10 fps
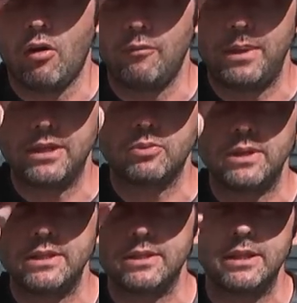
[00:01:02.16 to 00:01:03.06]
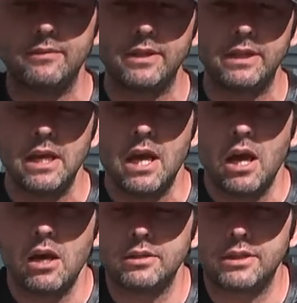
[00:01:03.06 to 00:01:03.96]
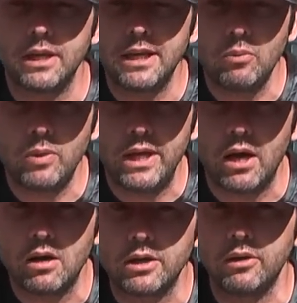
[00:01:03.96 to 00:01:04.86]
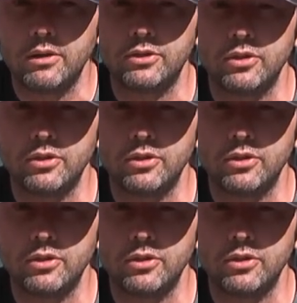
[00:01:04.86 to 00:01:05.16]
Of BeerSwedenTV. Today we are going